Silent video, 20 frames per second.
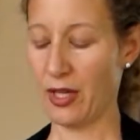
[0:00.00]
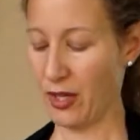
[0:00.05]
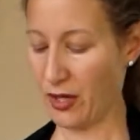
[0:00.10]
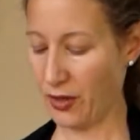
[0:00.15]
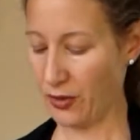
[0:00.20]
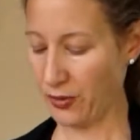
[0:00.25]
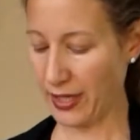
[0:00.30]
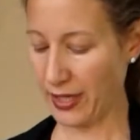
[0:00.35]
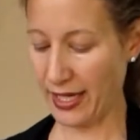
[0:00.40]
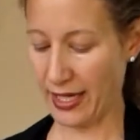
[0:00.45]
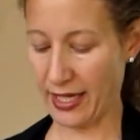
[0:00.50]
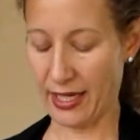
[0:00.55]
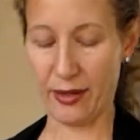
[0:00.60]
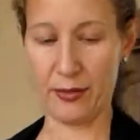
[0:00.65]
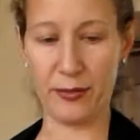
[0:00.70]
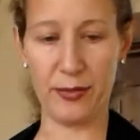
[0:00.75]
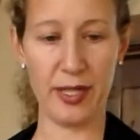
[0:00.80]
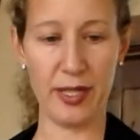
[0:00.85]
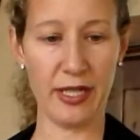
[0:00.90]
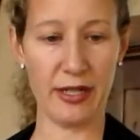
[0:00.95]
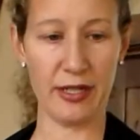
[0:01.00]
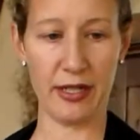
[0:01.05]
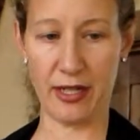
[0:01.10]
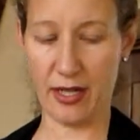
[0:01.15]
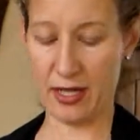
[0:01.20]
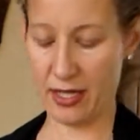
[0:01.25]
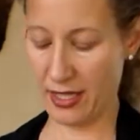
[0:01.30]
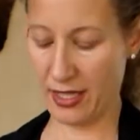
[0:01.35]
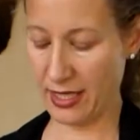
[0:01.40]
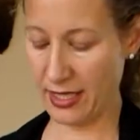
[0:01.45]
Okay, we are
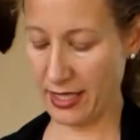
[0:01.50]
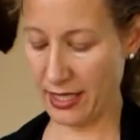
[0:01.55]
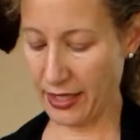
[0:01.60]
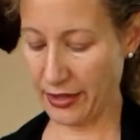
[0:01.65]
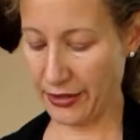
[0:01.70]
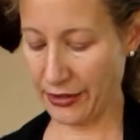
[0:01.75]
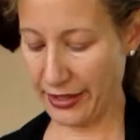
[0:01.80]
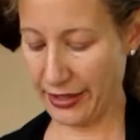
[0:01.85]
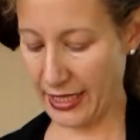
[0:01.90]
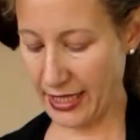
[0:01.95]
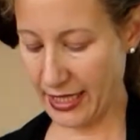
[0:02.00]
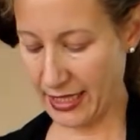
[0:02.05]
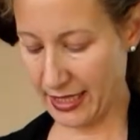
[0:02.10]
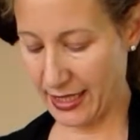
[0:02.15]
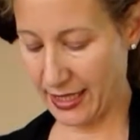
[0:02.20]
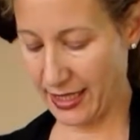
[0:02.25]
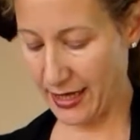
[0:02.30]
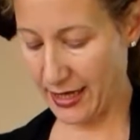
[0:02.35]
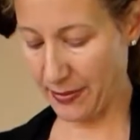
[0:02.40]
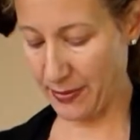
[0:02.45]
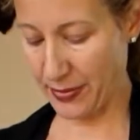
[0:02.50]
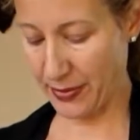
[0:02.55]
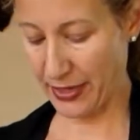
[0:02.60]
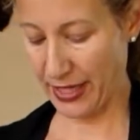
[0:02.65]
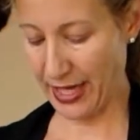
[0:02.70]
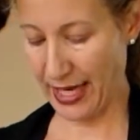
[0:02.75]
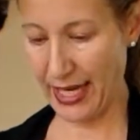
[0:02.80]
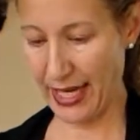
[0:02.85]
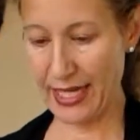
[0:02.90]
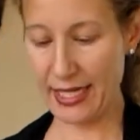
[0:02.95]
on ingredient number
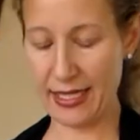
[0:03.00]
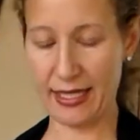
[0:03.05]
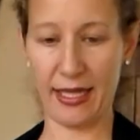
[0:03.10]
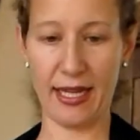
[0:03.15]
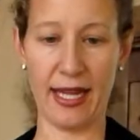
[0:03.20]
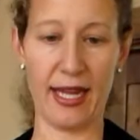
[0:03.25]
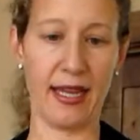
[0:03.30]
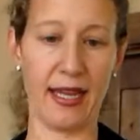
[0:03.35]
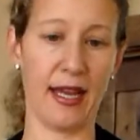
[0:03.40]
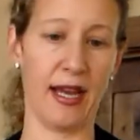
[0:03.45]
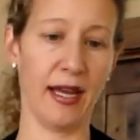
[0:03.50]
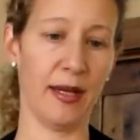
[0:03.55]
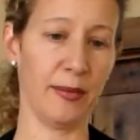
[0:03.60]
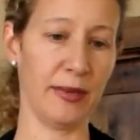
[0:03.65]
8, I